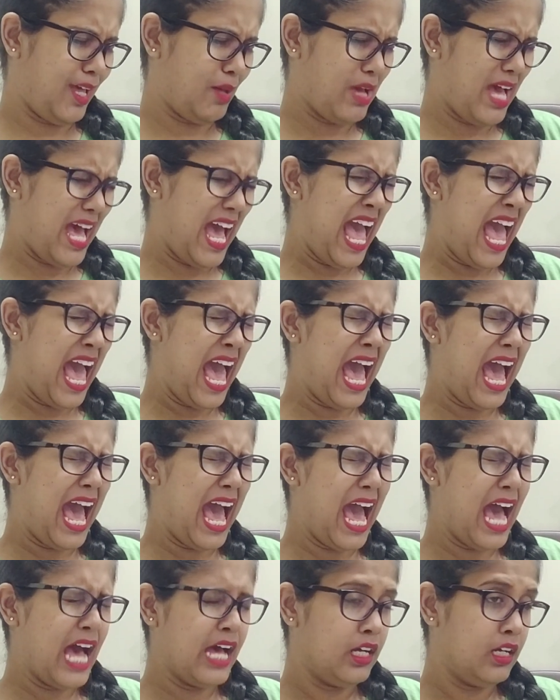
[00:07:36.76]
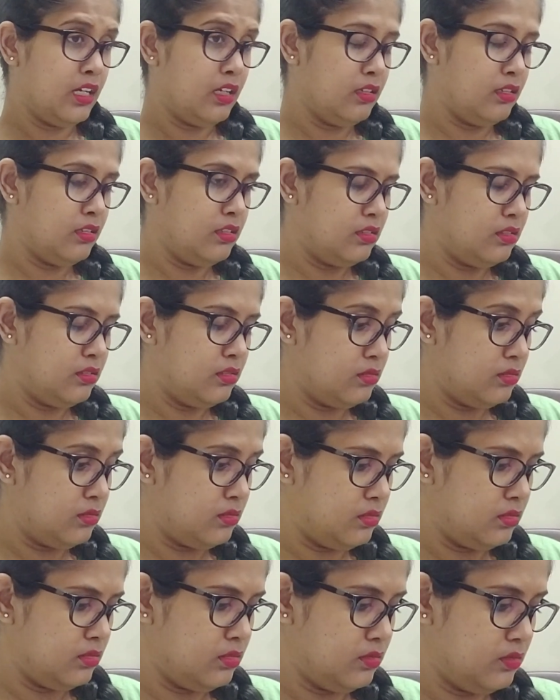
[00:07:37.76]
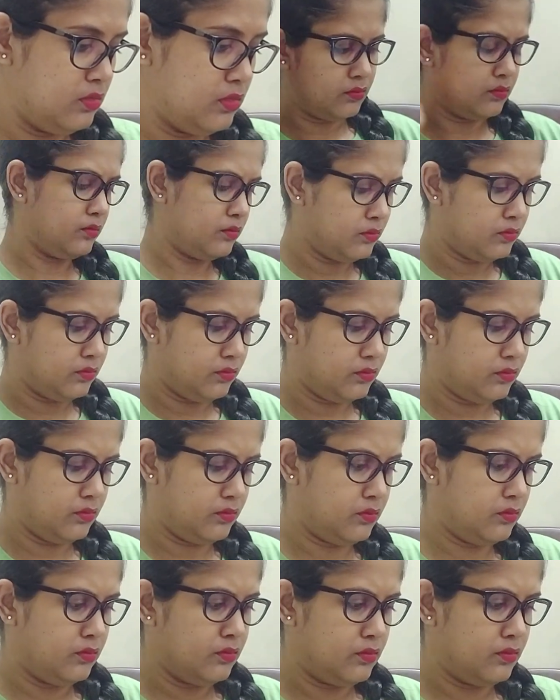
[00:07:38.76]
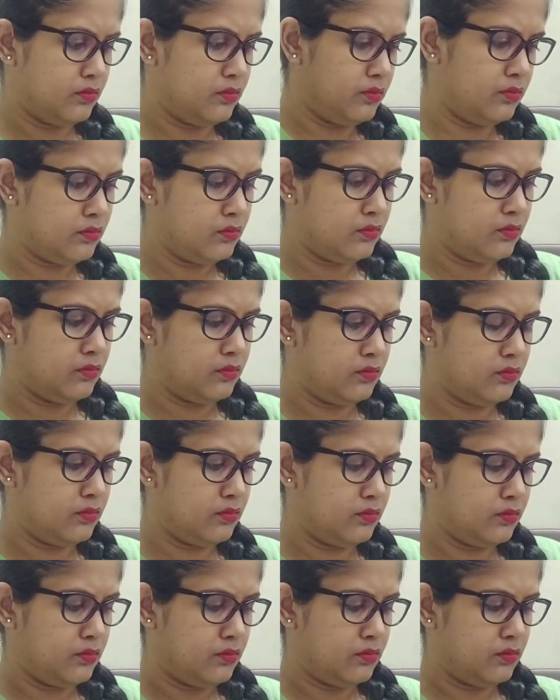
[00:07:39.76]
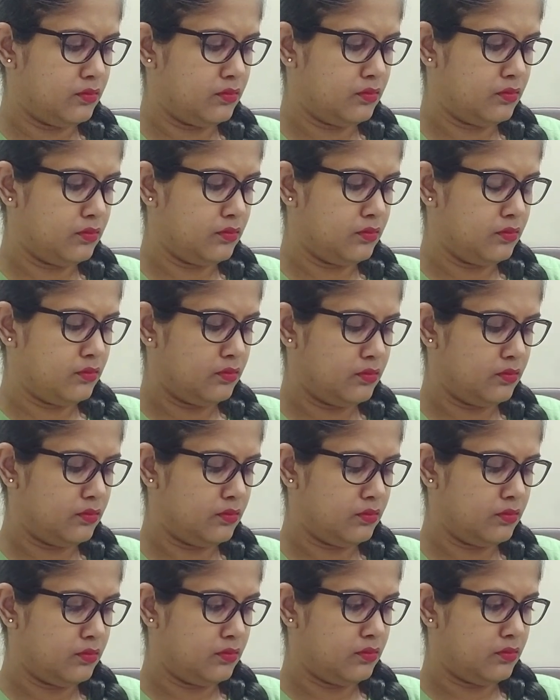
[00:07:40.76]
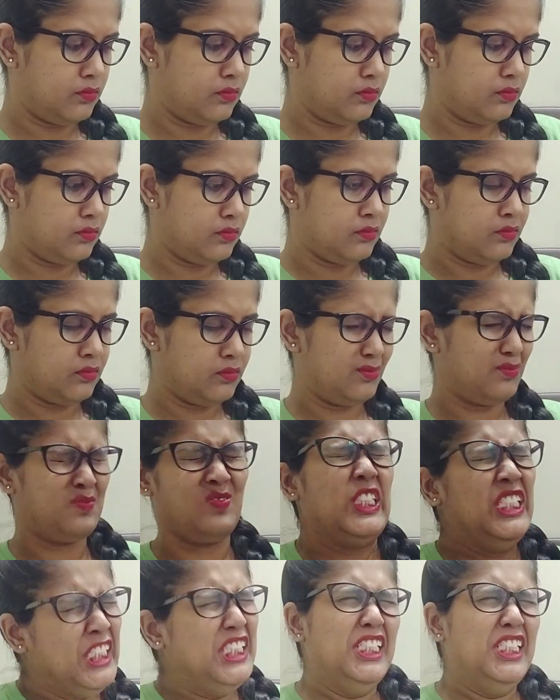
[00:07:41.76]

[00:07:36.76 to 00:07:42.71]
(no one is talking)